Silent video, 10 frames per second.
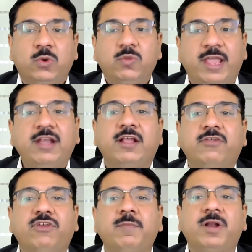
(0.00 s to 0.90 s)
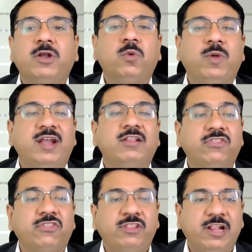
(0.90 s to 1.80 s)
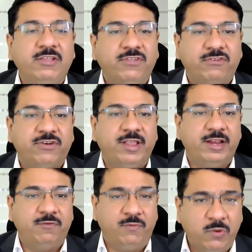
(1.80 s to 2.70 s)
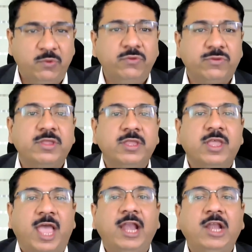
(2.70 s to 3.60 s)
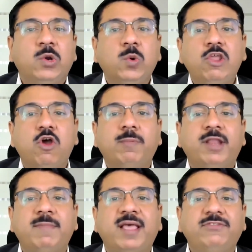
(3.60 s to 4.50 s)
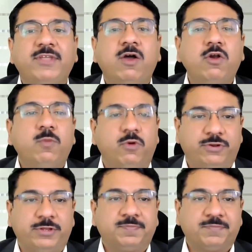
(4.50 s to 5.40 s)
to the end customer to get the 360-degree views and truly optimize their outputs.